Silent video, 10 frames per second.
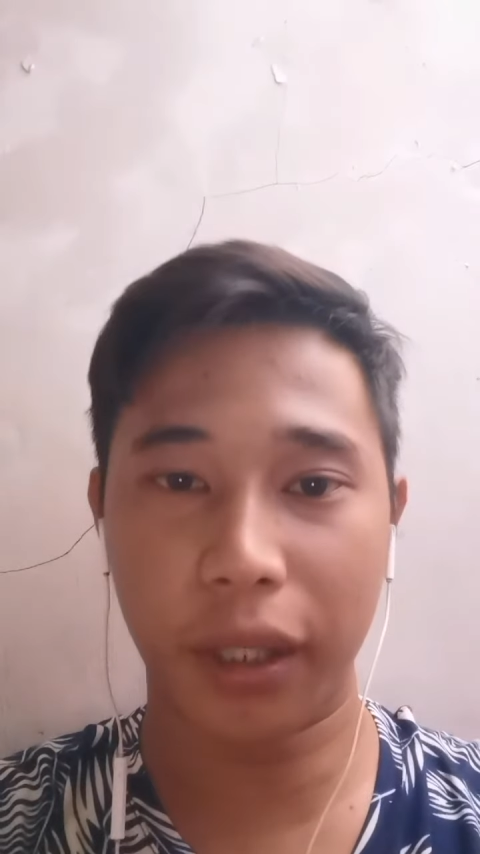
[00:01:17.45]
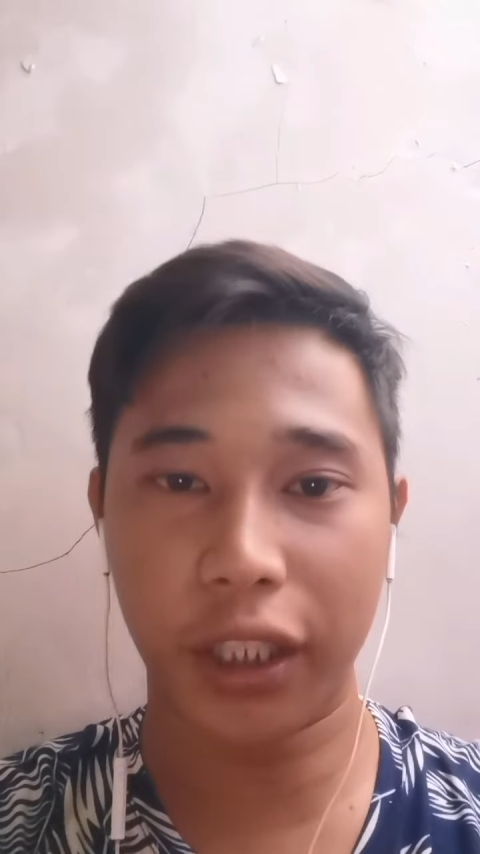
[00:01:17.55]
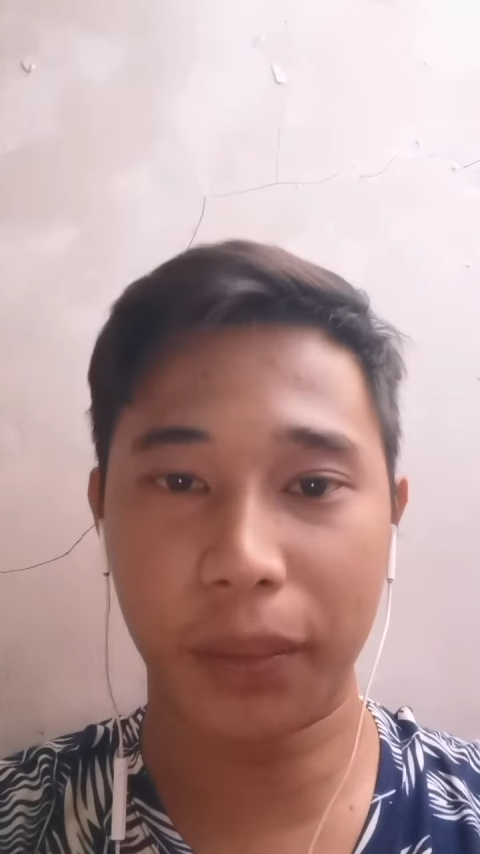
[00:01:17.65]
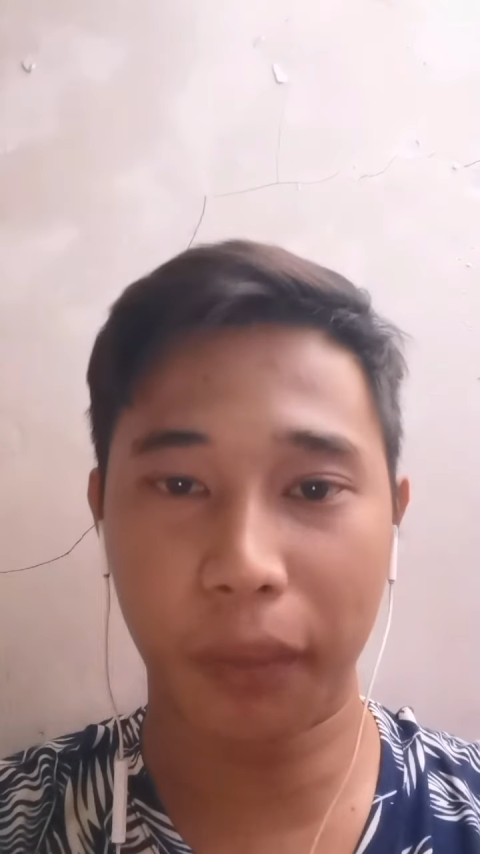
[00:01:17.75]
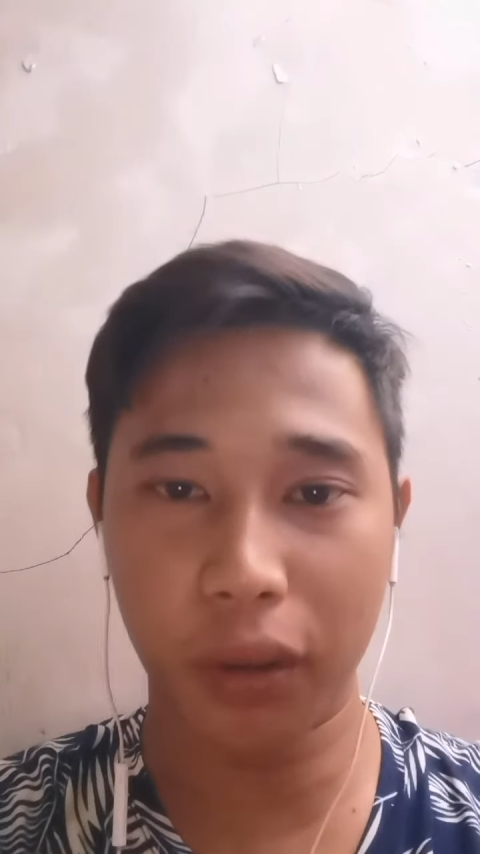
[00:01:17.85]
be
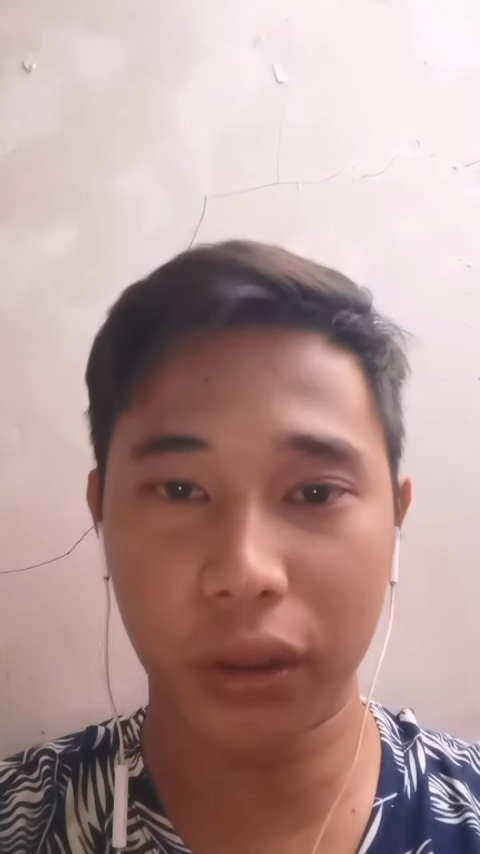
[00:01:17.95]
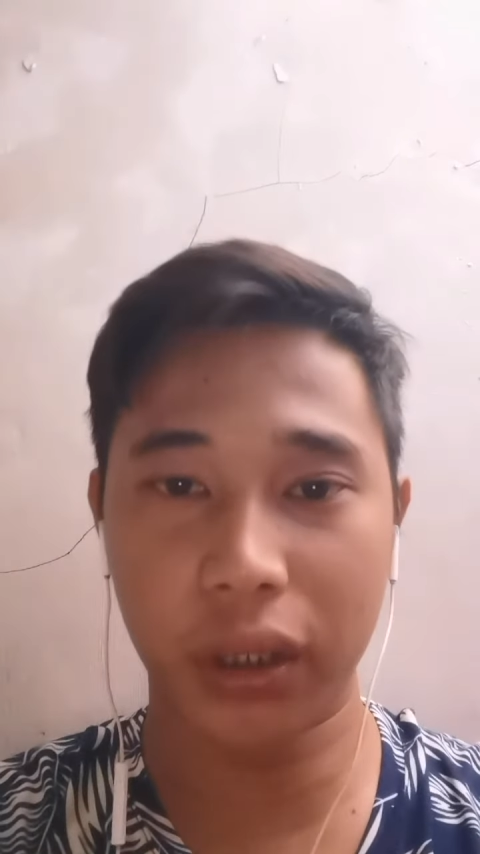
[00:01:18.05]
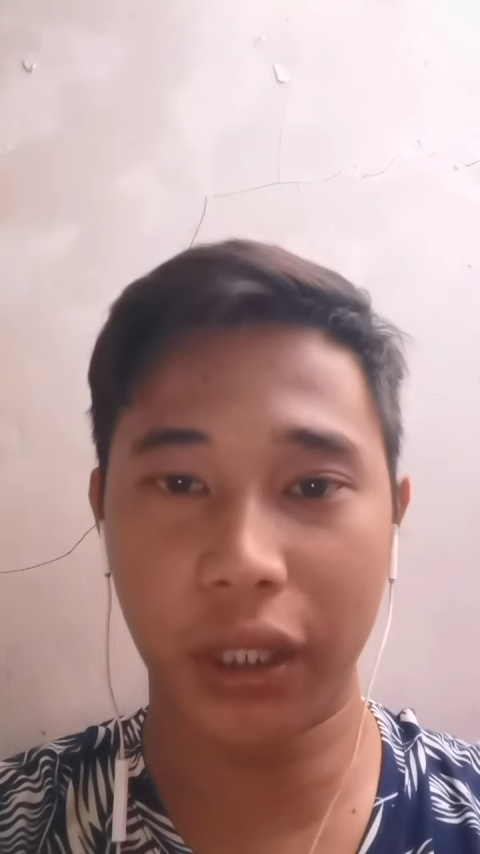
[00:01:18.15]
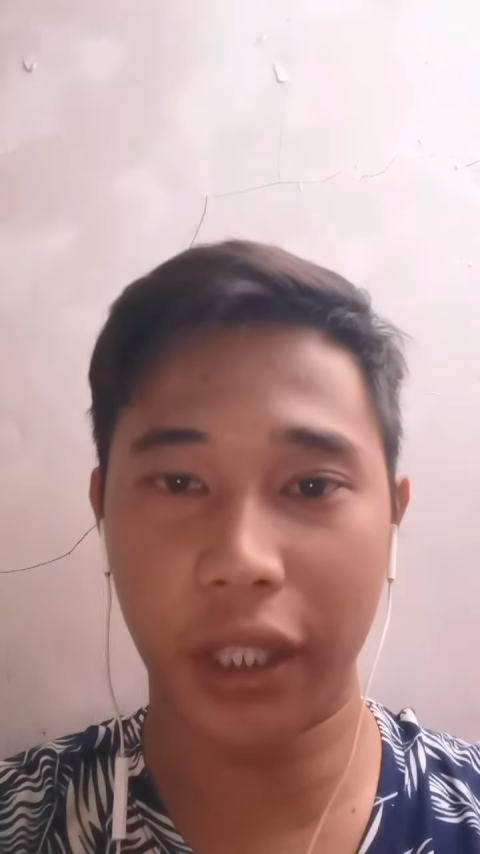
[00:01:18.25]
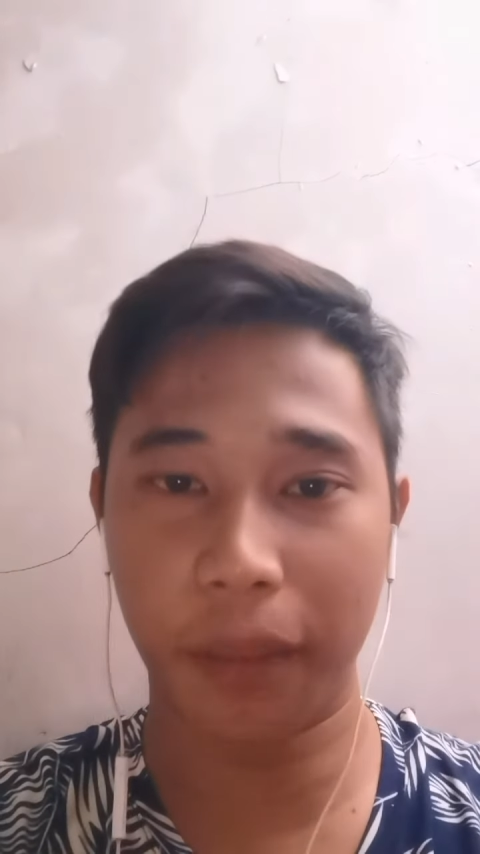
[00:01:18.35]

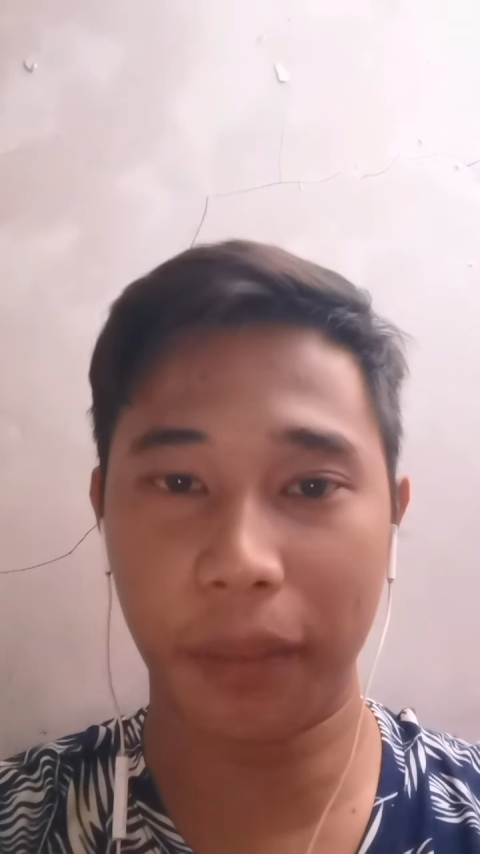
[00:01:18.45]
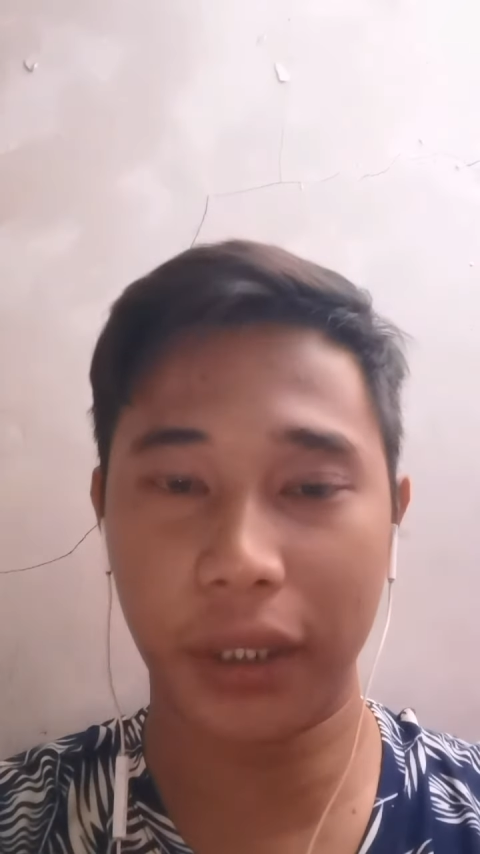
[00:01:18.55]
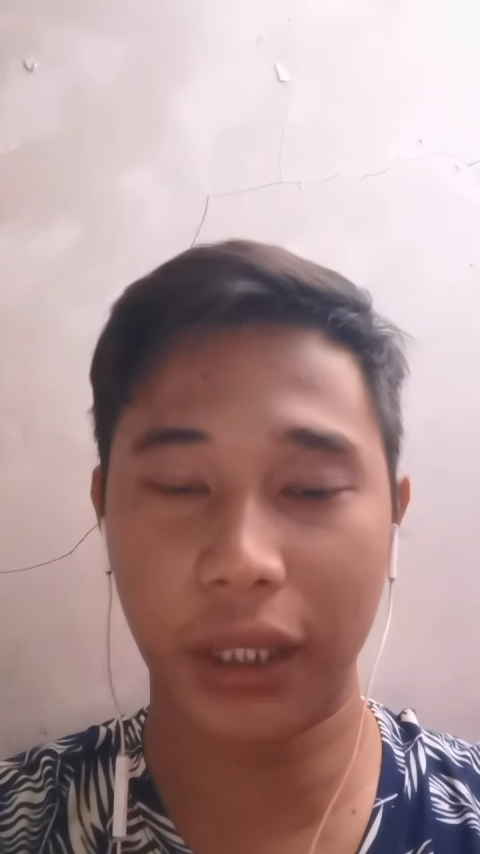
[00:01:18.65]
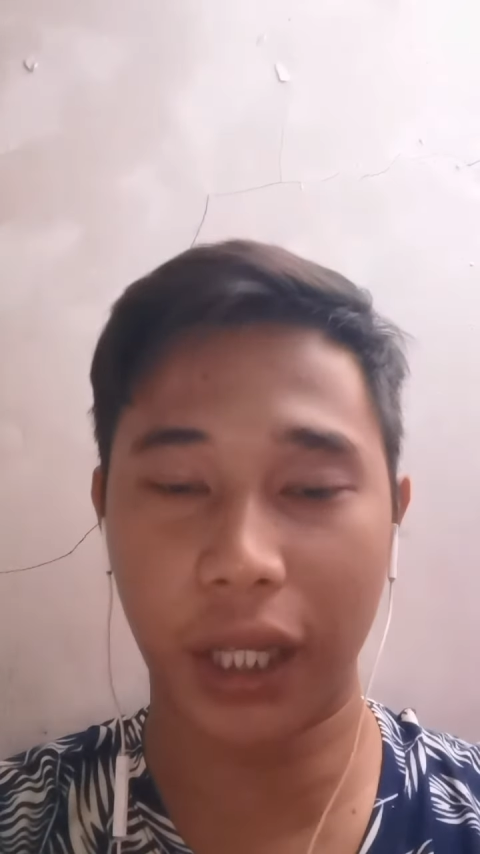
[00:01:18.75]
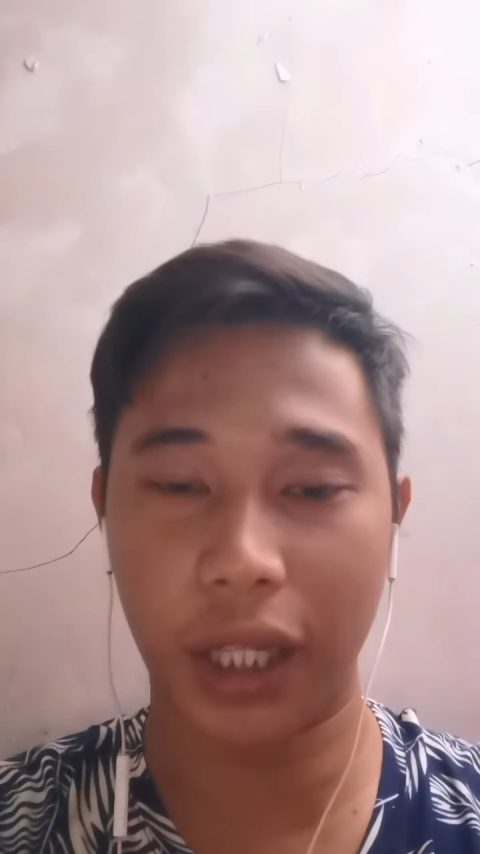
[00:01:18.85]
exposed in
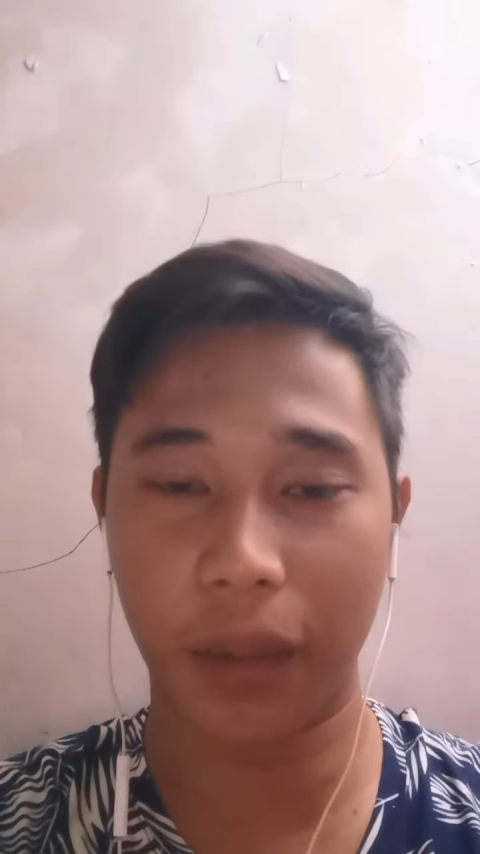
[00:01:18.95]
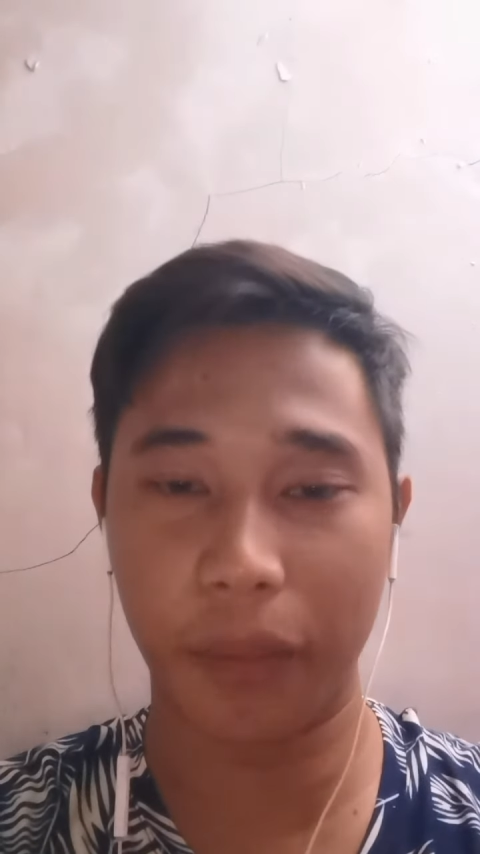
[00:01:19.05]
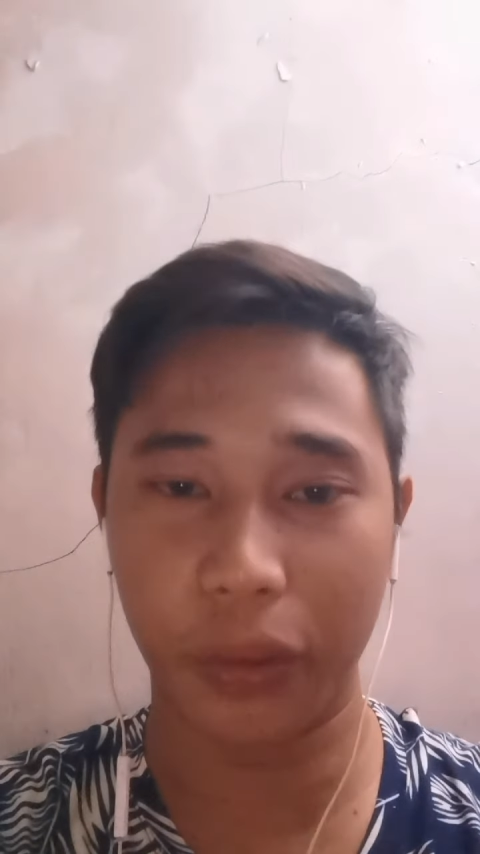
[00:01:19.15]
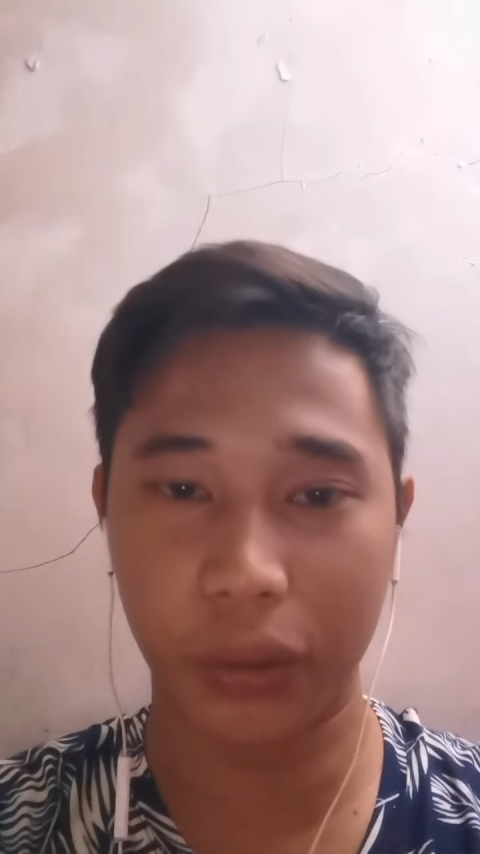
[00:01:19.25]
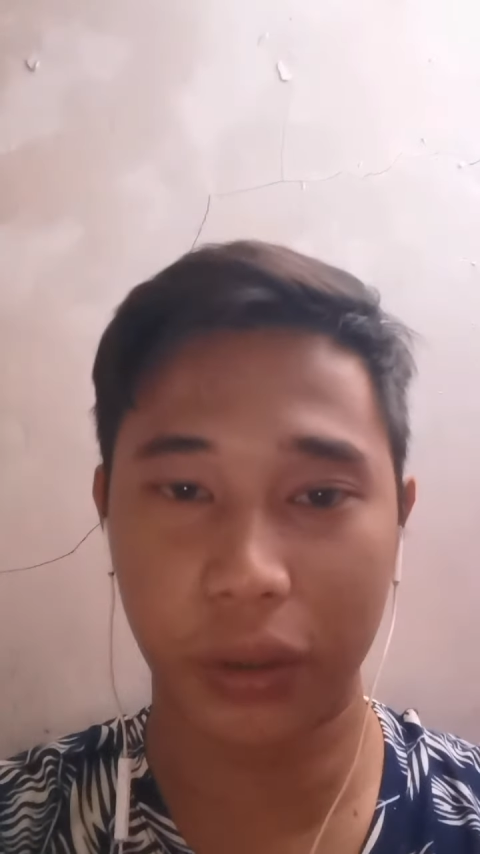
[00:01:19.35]
physical
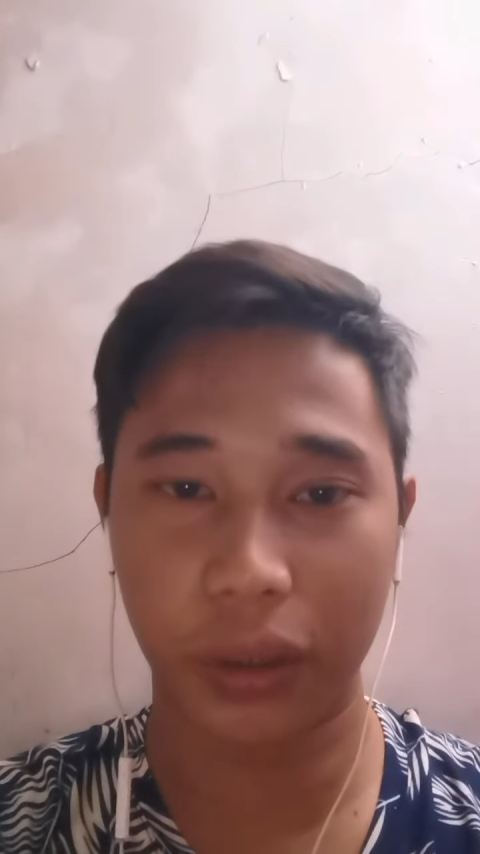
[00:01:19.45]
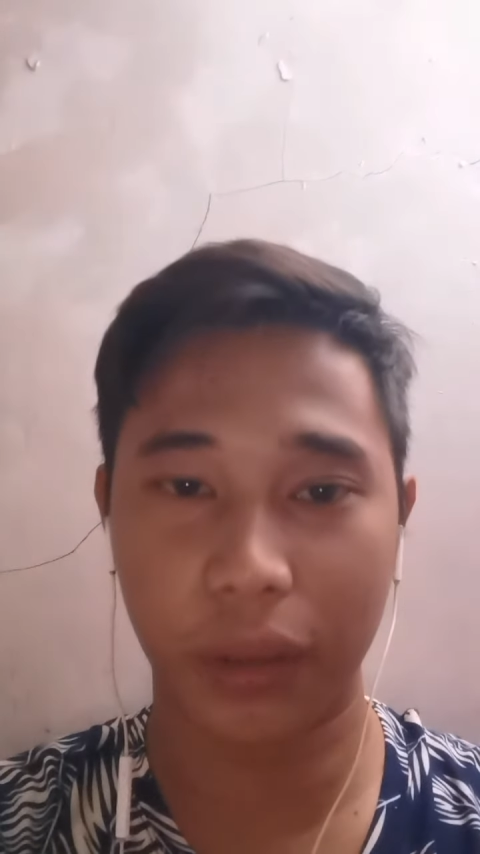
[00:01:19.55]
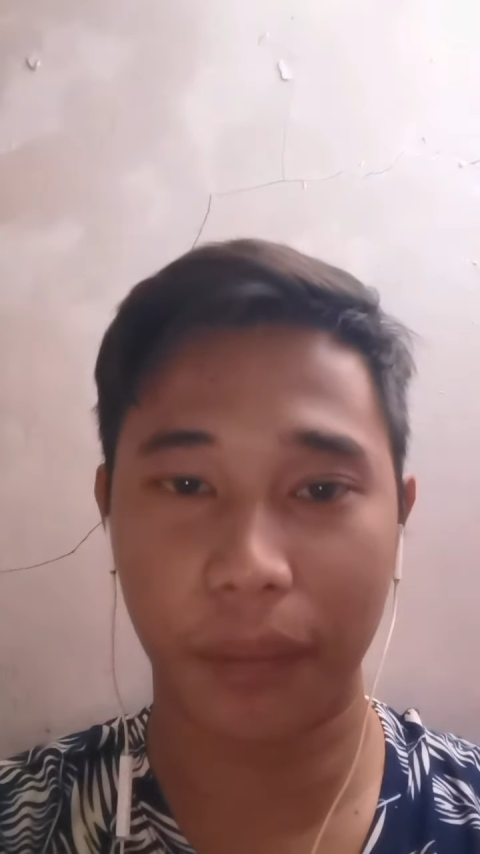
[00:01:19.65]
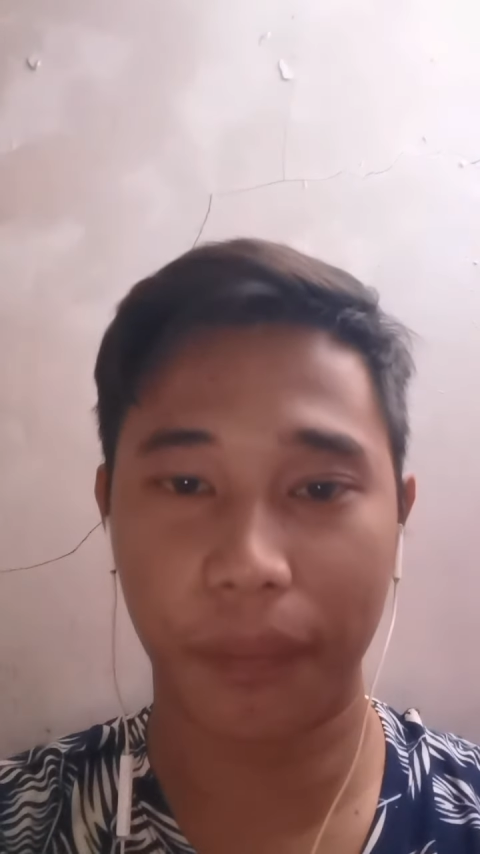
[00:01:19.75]
abuse.